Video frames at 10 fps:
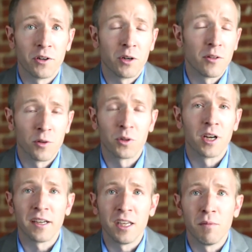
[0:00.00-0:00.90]

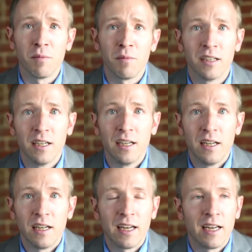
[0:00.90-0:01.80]
talking about.
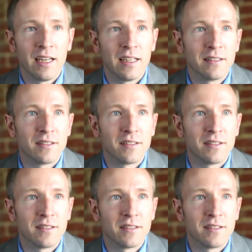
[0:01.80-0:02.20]
And,